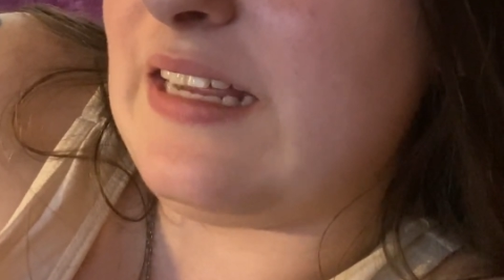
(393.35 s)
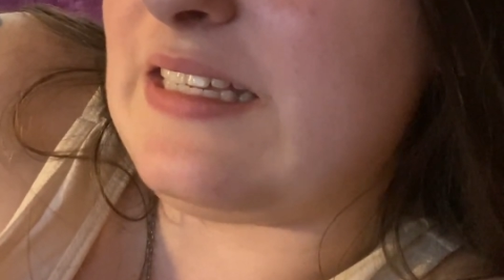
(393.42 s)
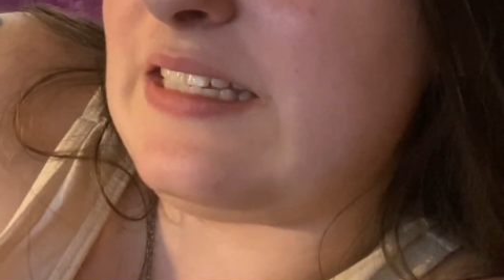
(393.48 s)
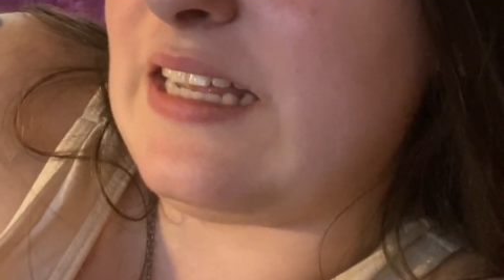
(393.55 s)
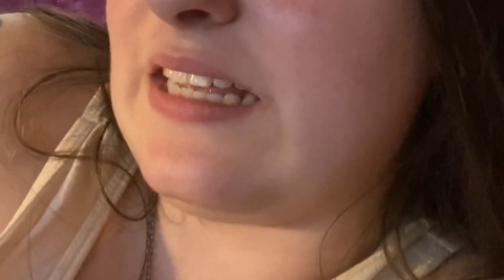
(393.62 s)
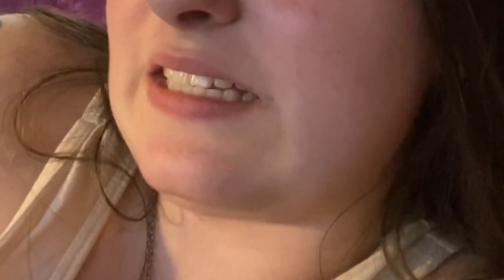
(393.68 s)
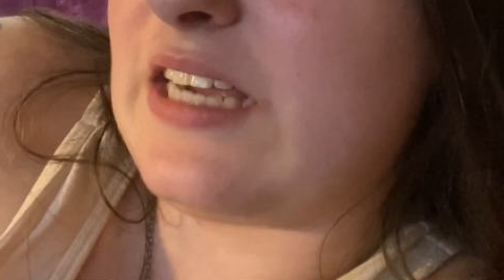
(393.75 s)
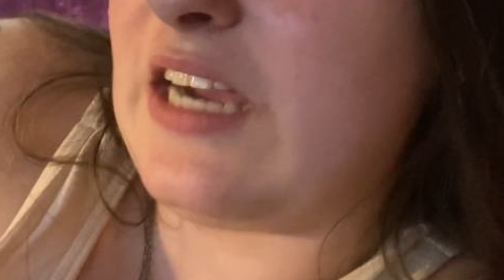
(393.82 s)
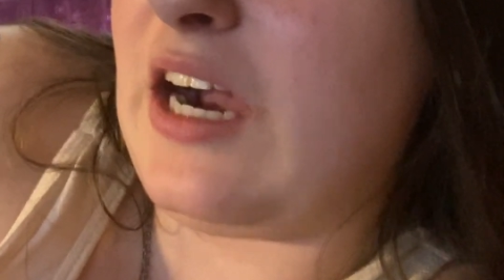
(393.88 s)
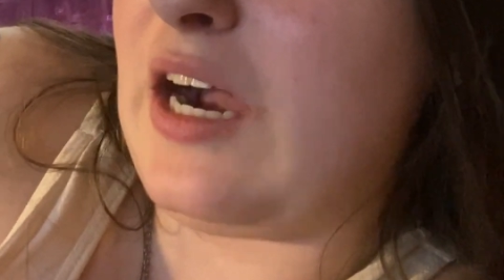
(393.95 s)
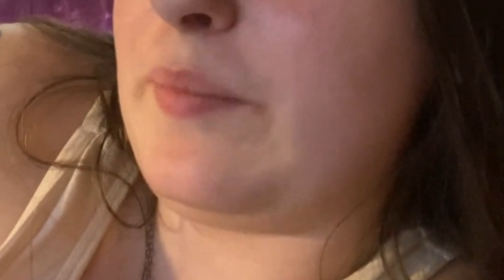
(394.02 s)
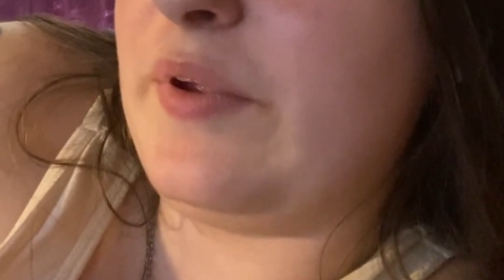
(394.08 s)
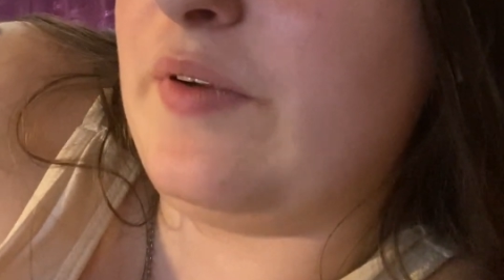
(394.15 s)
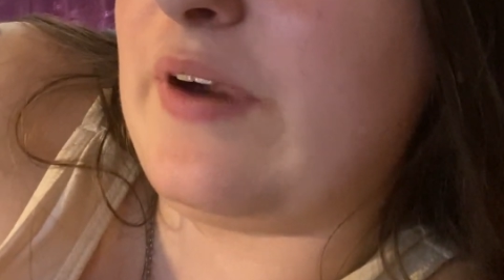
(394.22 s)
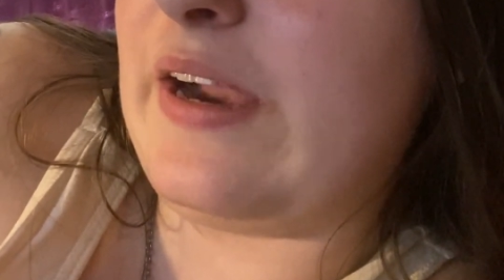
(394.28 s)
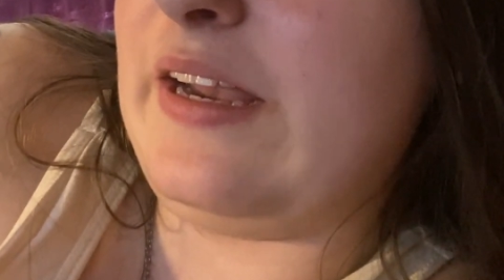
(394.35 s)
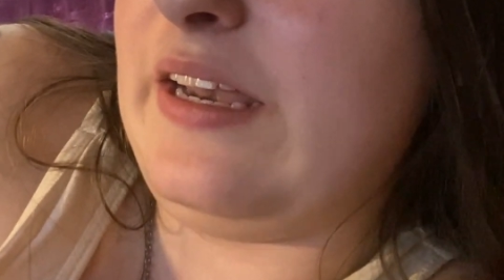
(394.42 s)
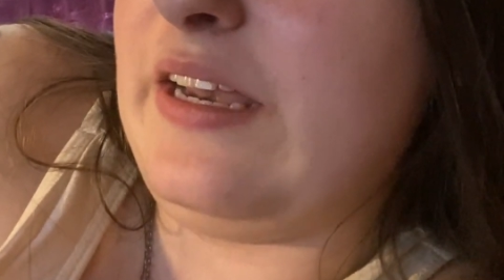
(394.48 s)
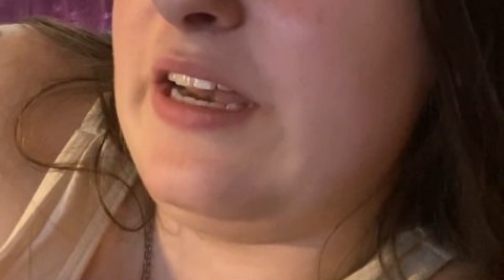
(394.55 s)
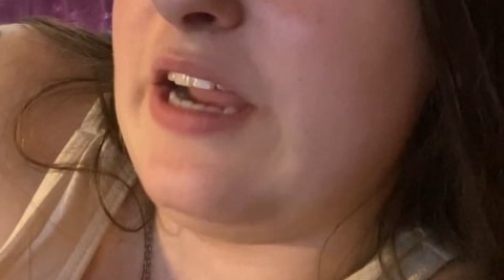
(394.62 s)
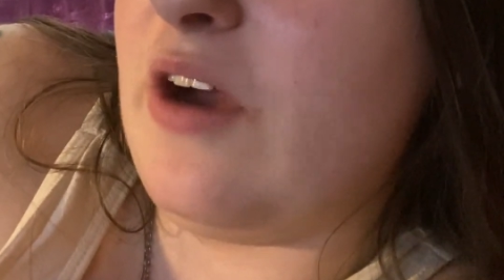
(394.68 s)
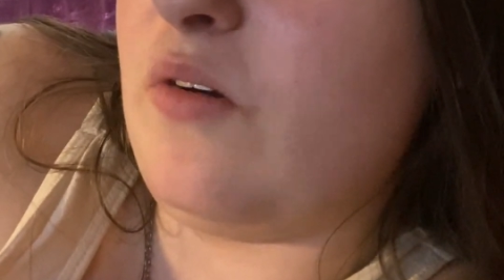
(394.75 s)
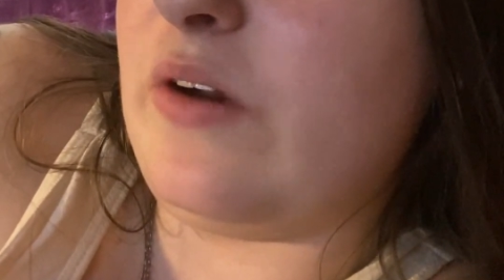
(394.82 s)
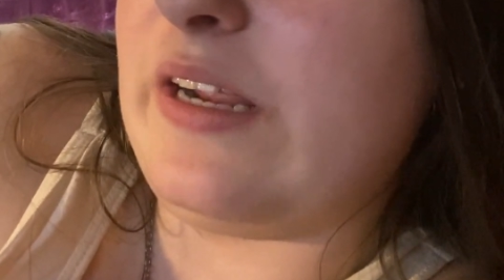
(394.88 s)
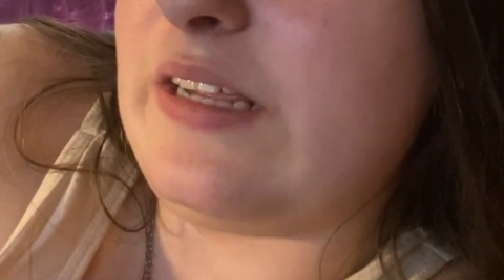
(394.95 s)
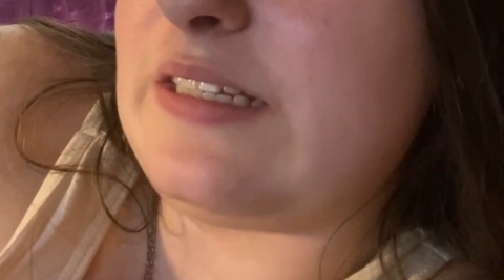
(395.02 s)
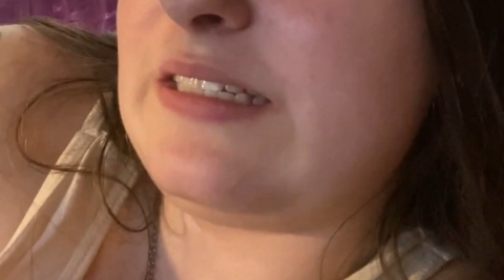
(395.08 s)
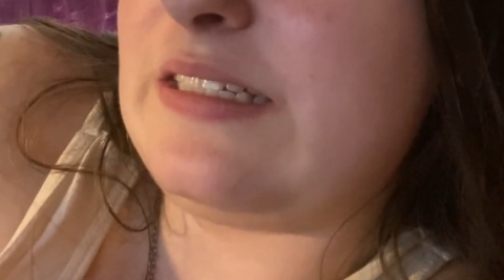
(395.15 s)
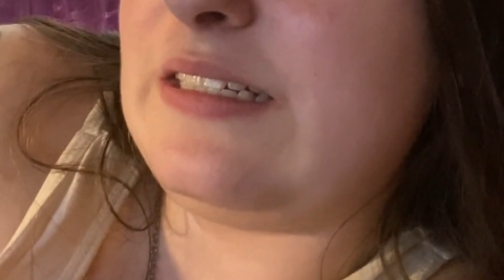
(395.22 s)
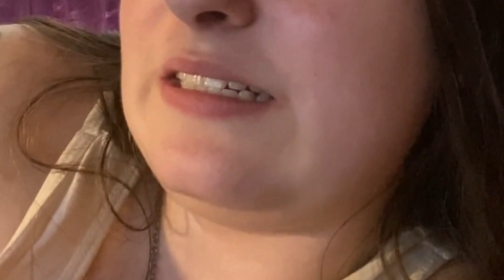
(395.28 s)
It says copyright
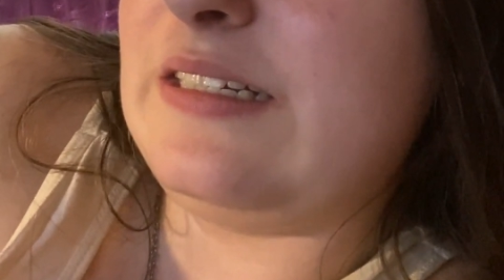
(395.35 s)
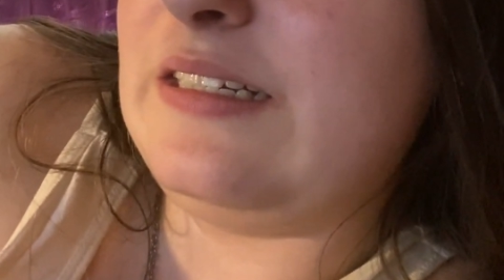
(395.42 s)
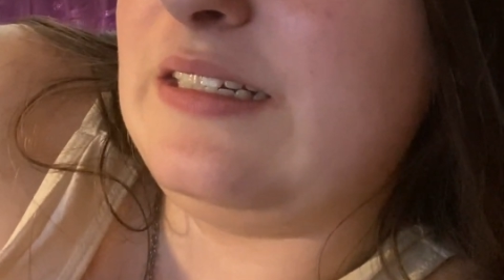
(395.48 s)
notice.